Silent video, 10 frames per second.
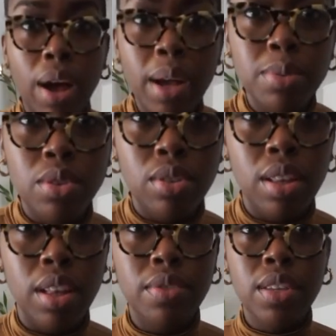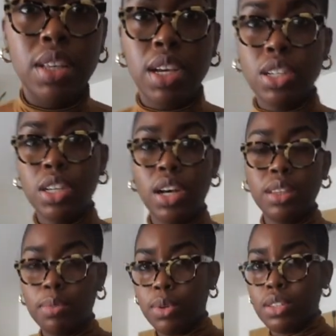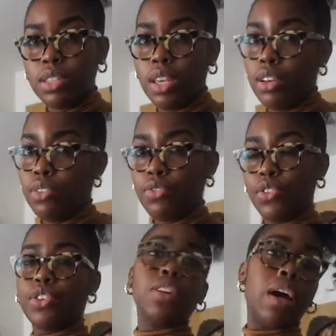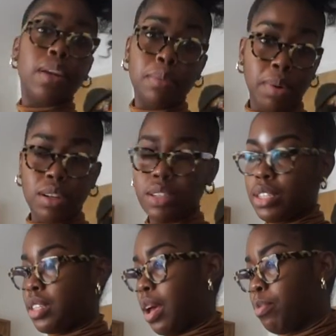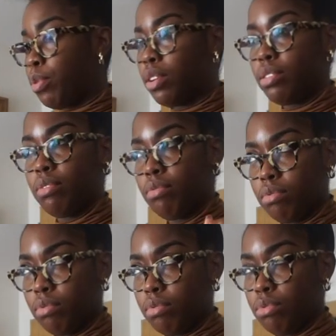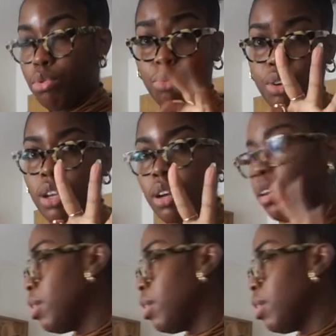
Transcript: I absolutely love these. I actually got them on sale for nine bucks. I bought three.